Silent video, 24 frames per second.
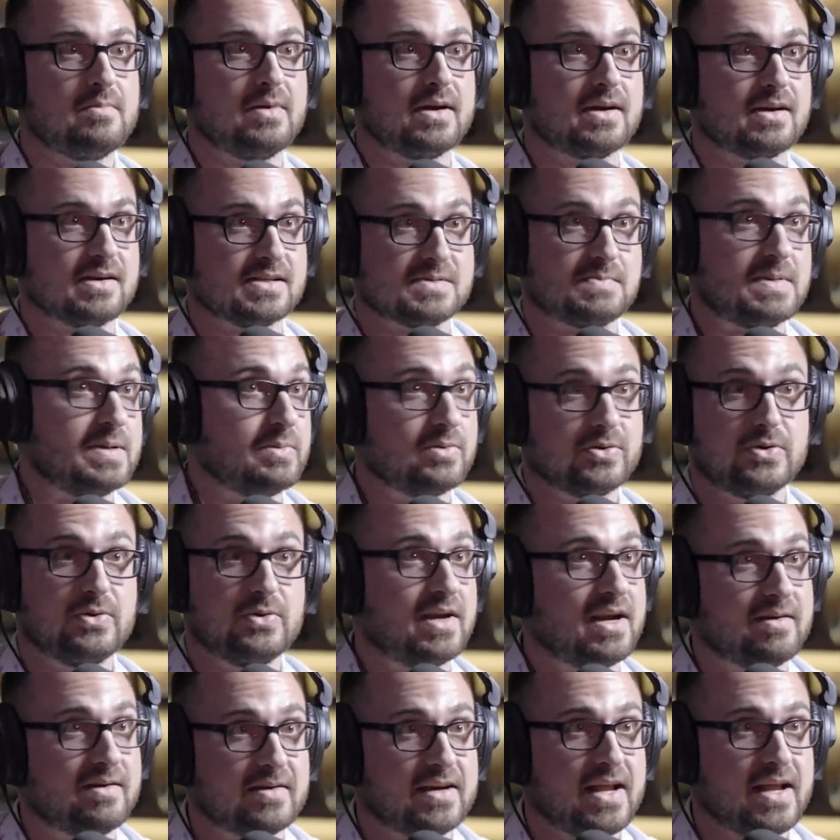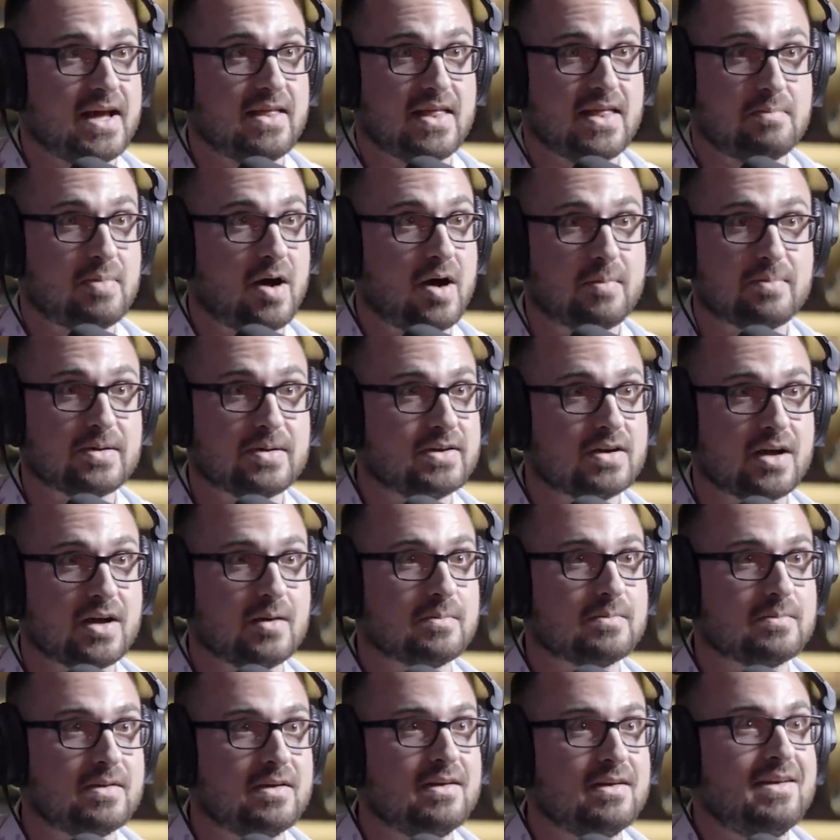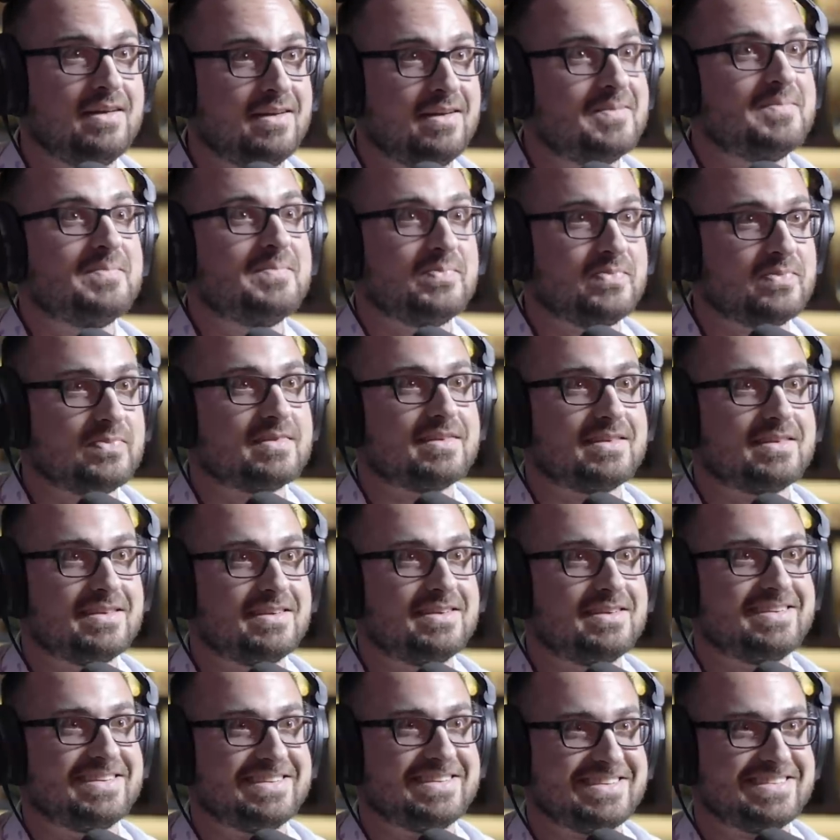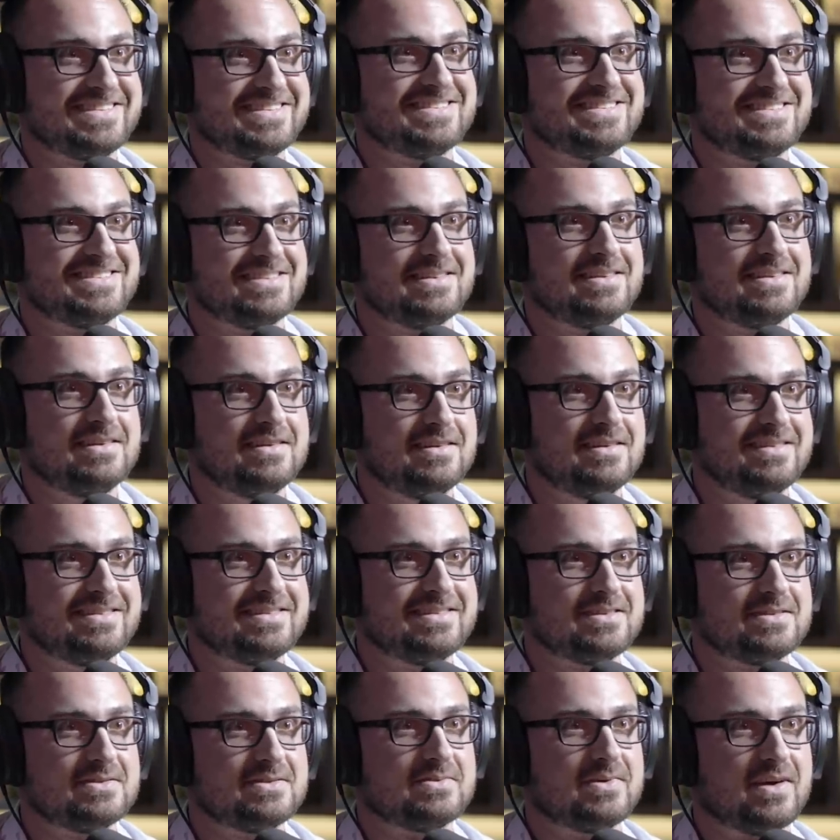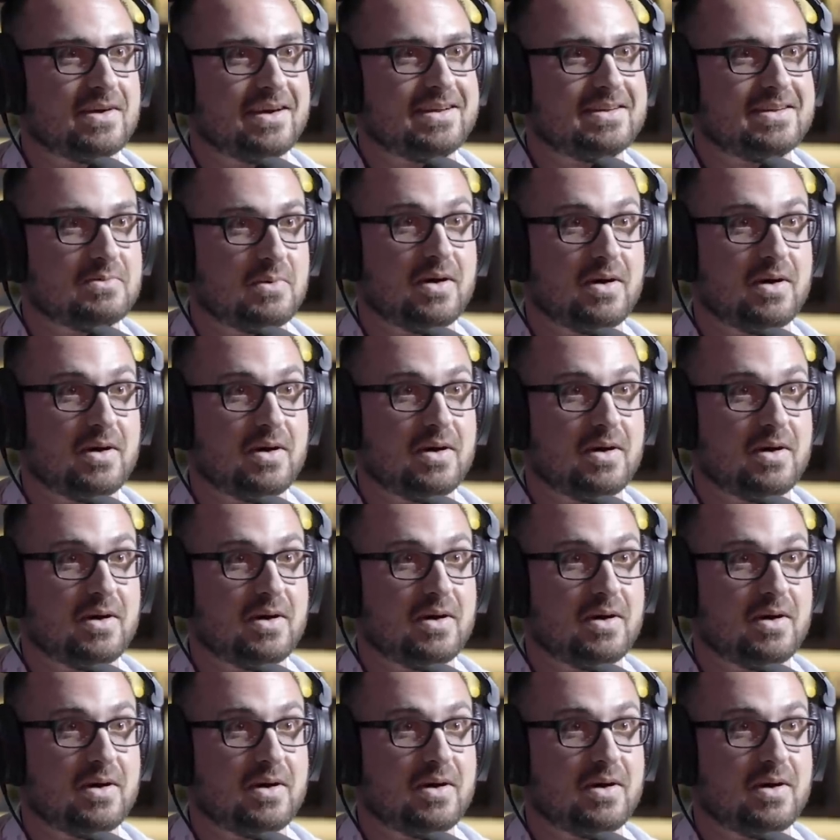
because people do it every day. They pump shit and dump. Coin. That'd be funny. You should make one called a shitcoin. Right.